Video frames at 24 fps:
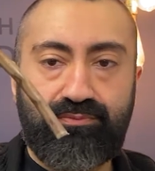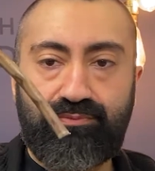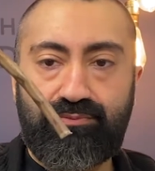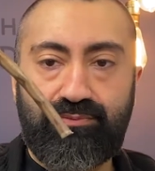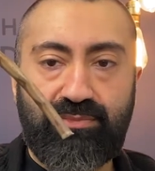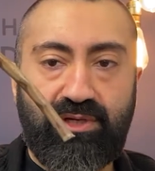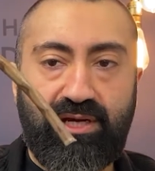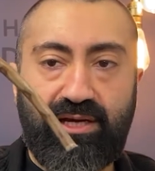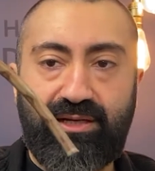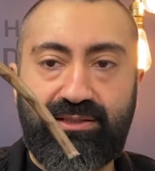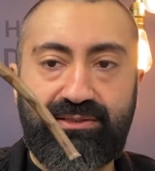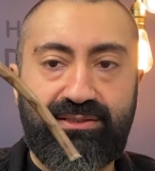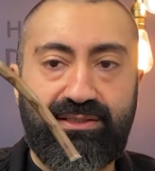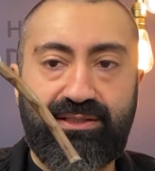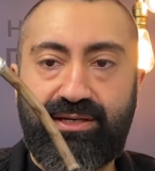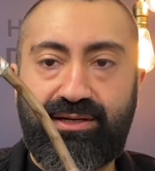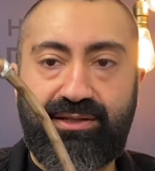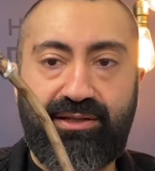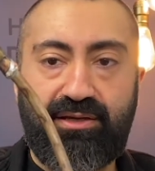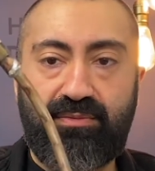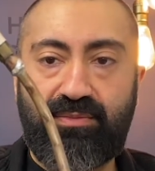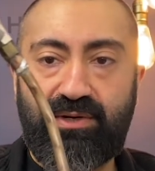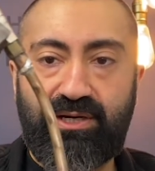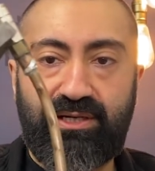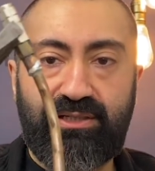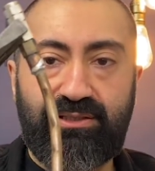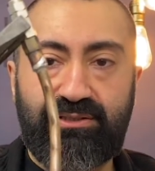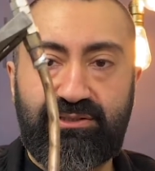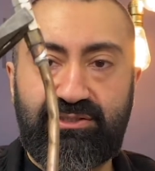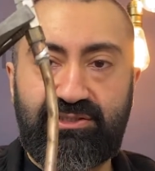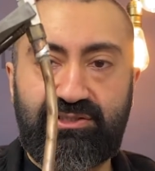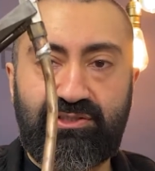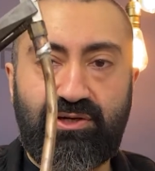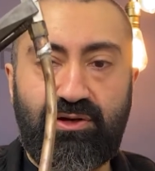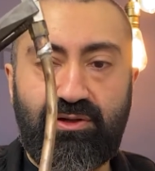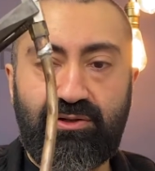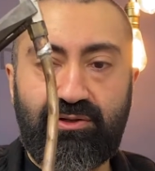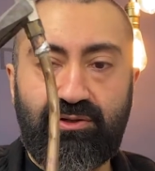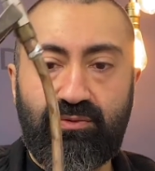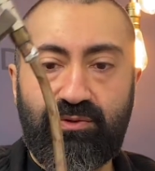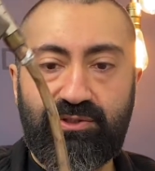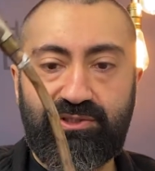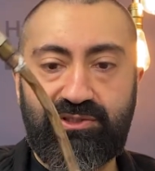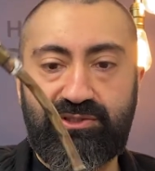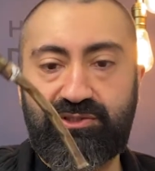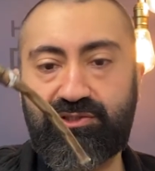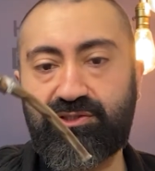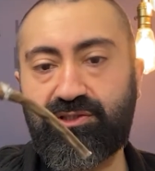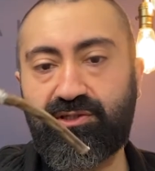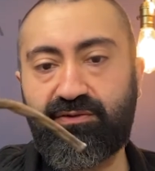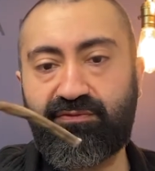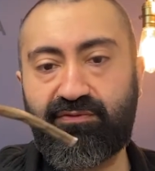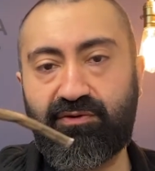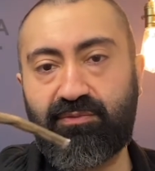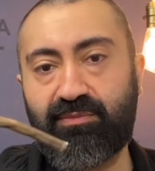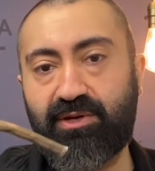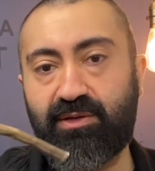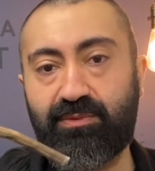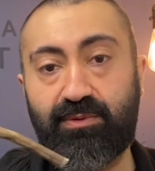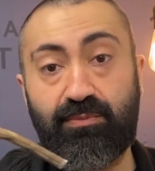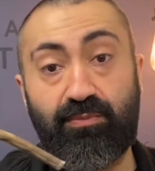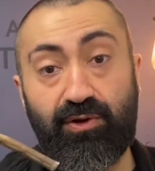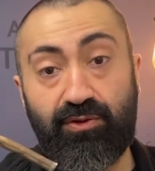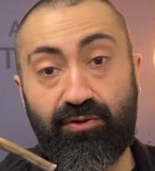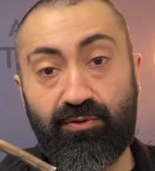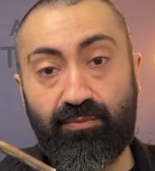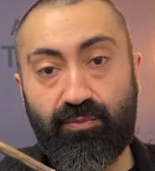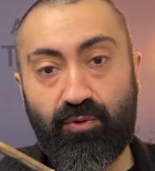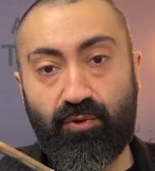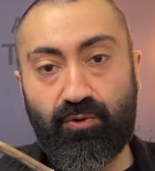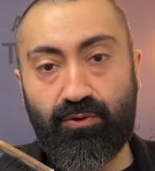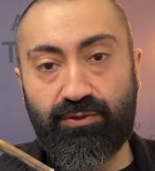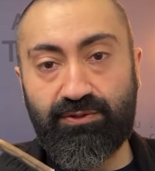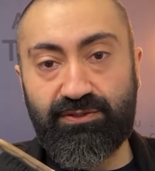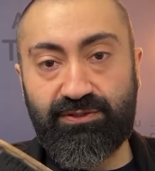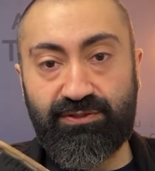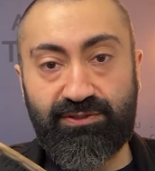held together by solder, which is good for maybe motherboards and